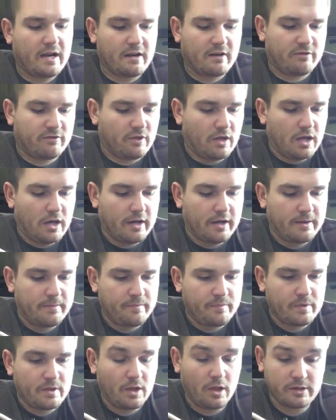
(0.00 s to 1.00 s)
on a fly,
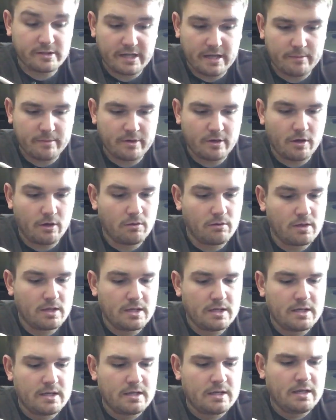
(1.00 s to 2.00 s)
long time ago.
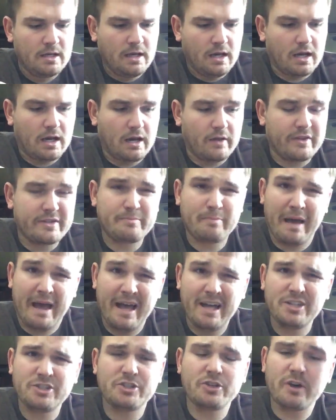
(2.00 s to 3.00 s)
Uh, this
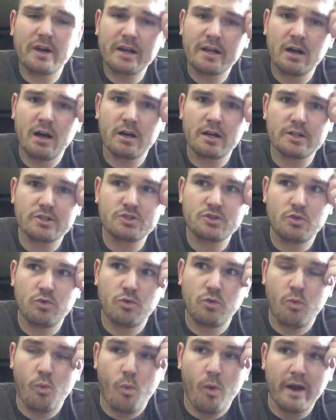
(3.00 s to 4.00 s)
past year I caught a
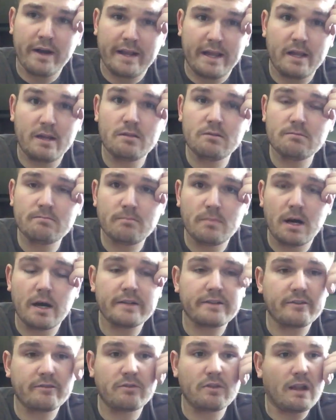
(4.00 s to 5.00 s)
20
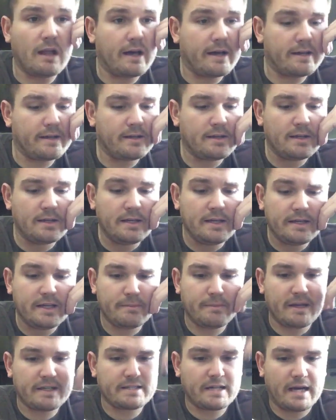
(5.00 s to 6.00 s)
on the fly in
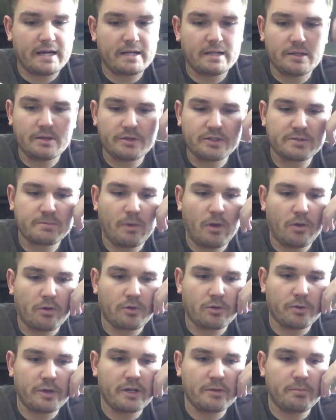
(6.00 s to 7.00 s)
my tiny little small
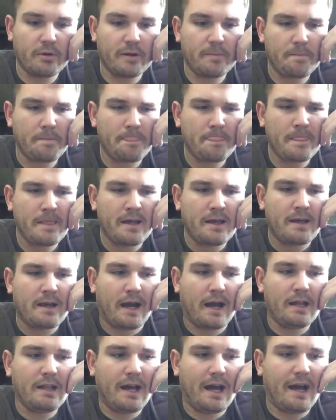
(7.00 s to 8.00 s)
creek, but
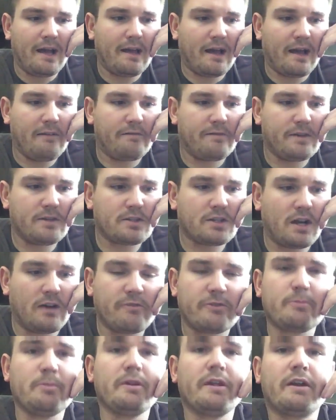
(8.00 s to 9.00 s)
I, I, I fish
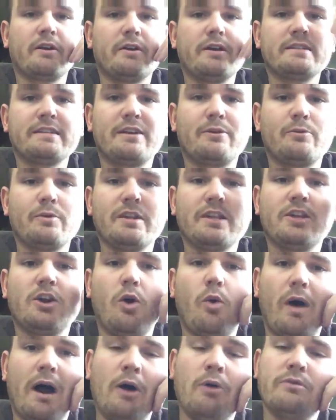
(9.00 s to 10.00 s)
comfortable areas. I don't really
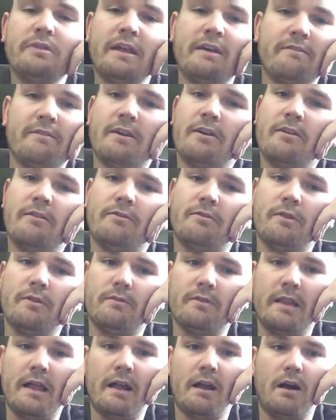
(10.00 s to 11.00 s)
go out that very
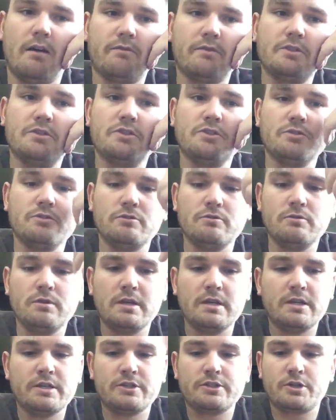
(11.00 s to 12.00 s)
that often to
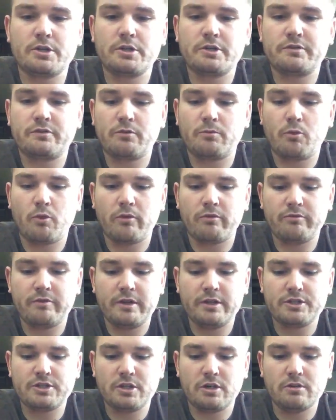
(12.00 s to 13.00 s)
search for more
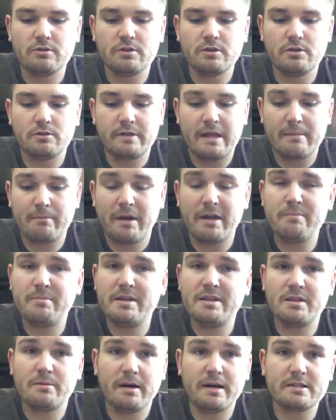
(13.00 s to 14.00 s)
fish, although that might be
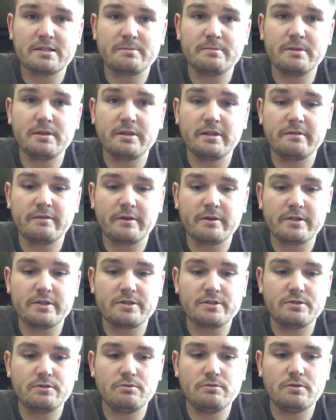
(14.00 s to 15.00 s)
in the possibility very
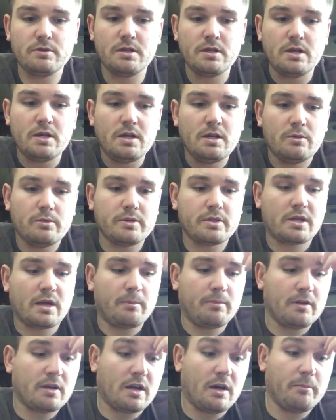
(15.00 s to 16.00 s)
soon with a
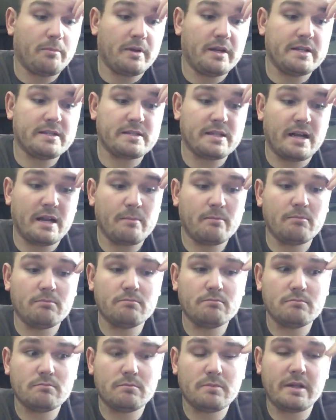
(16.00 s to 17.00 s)
couple of companies that I'm
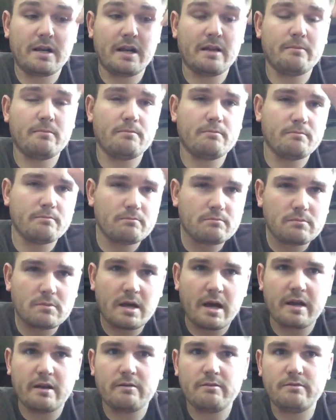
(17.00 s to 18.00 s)
that I'm
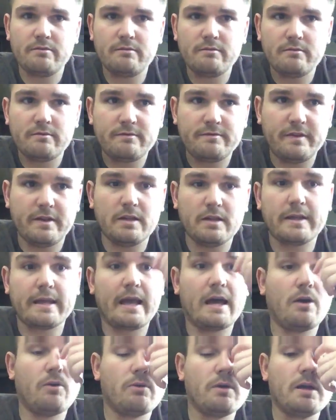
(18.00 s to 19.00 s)
kind of feeling
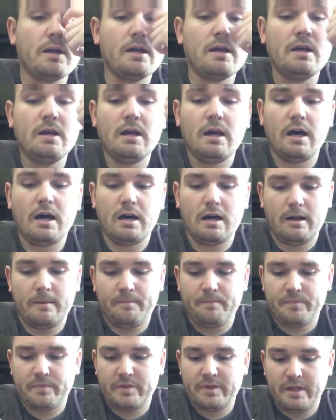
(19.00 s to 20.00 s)
out uh,
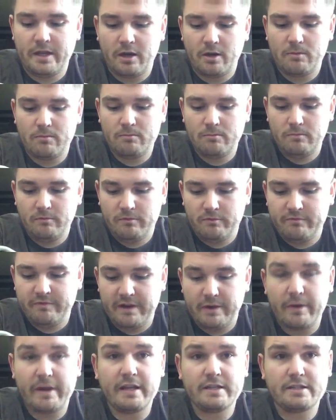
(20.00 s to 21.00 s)
that are
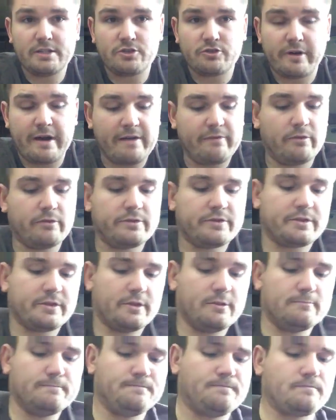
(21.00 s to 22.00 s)
very into travel.
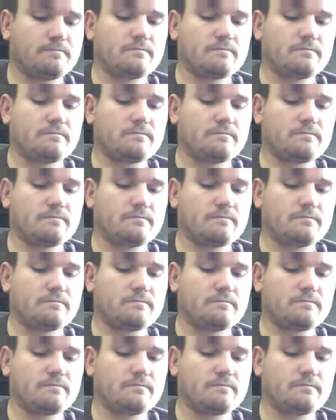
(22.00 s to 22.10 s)
So